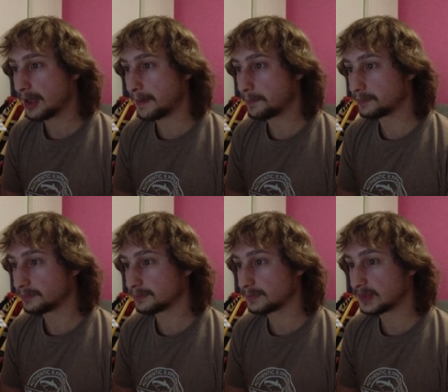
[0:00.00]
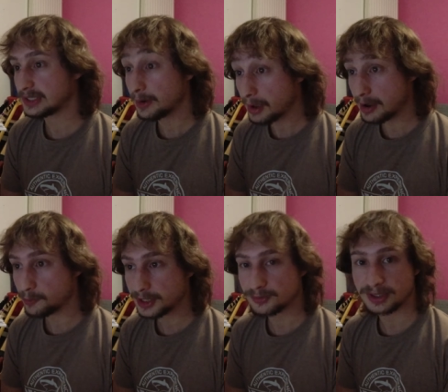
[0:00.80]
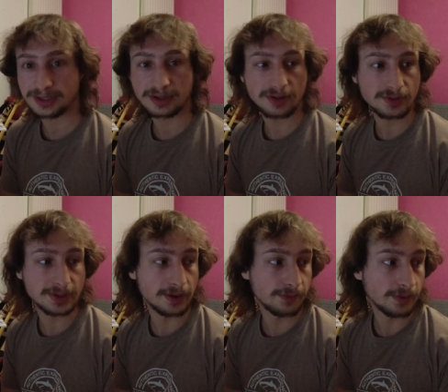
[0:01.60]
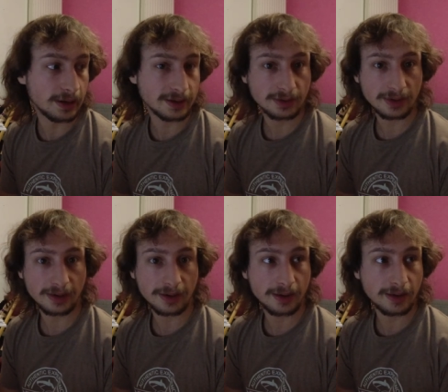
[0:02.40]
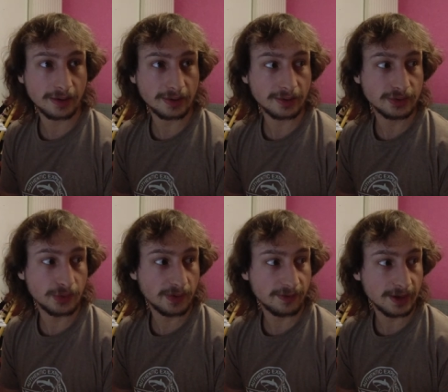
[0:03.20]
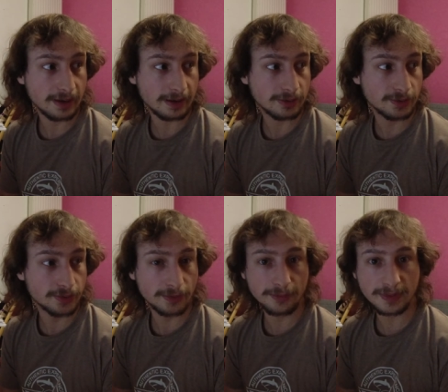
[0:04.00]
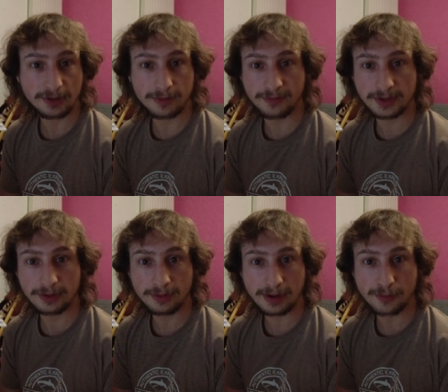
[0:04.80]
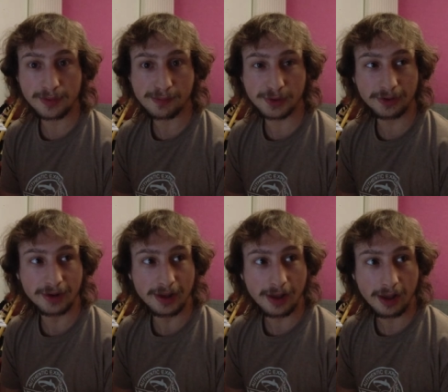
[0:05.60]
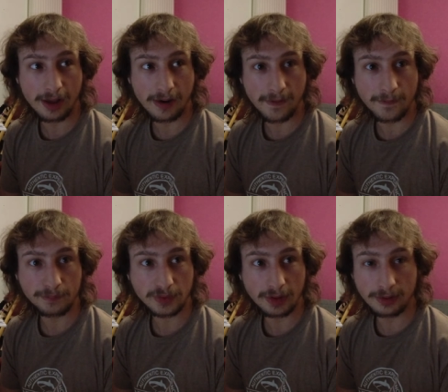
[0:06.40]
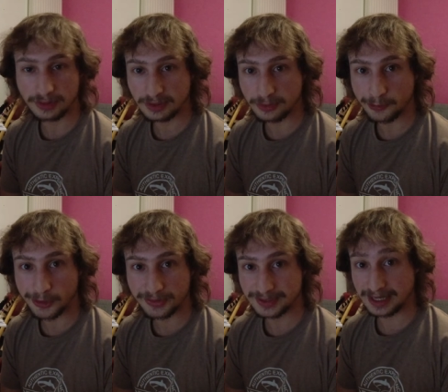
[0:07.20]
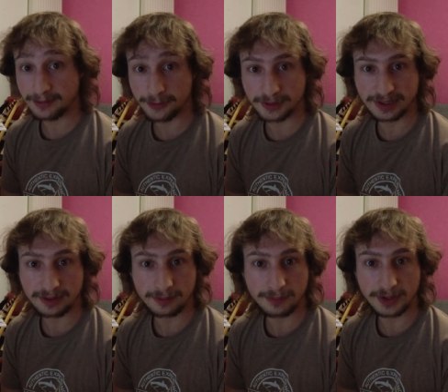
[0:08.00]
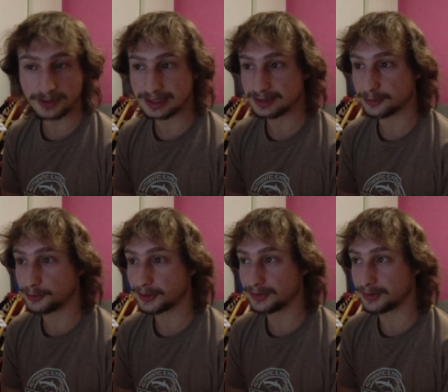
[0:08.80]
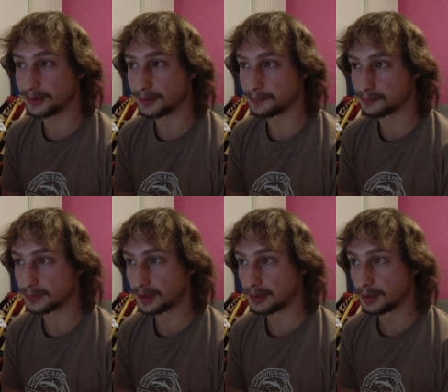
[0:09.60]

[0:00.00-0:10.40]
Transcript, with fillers: Um, but yeah, I was writing down stuff like uh, stupid thing like through Minecraft video. I remember uh, learning the word scaffolding because that's a word. Um,